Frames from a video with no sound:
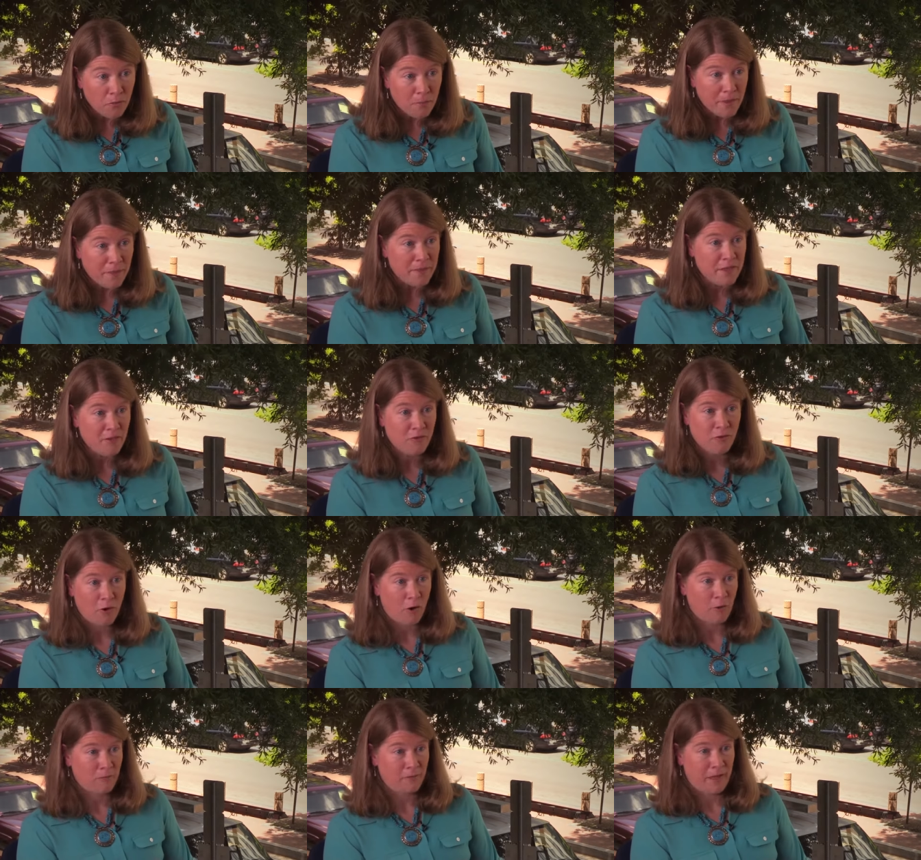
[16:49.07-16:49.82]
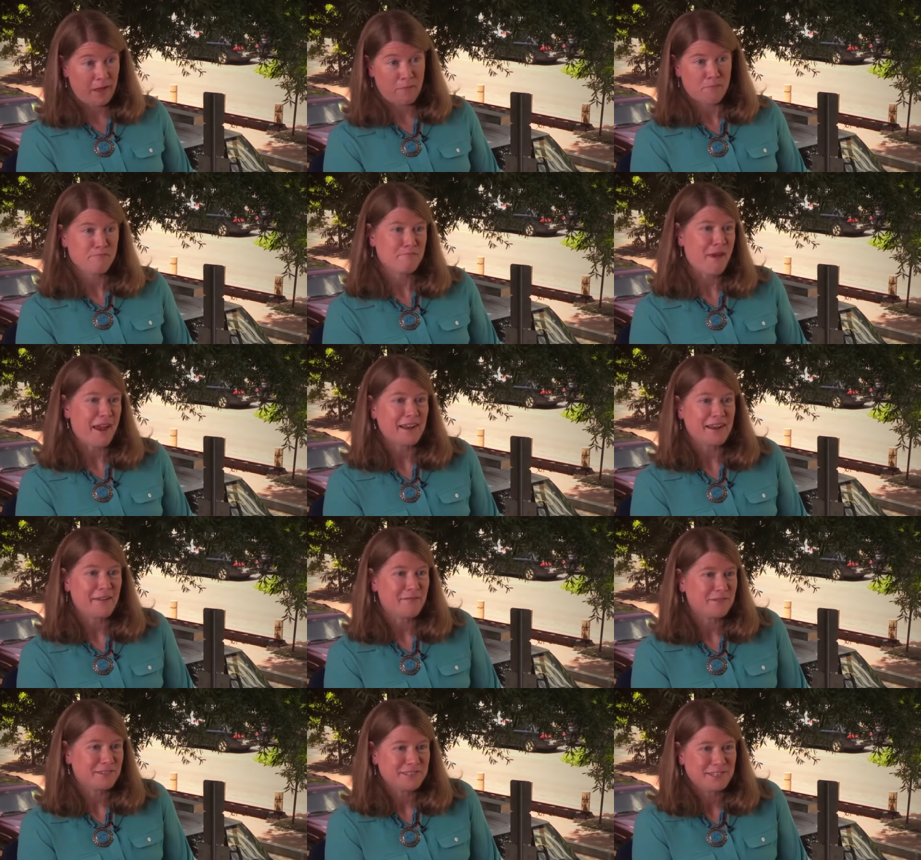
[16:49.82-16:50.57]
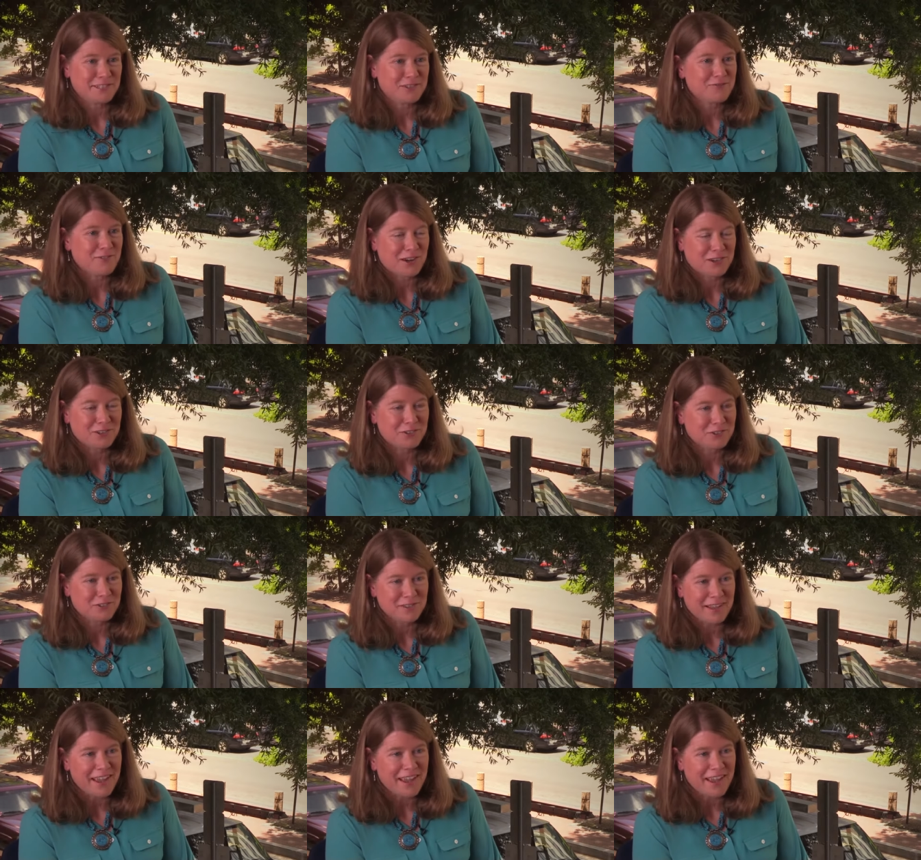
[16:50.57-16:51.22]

but these aren't like magnificent structures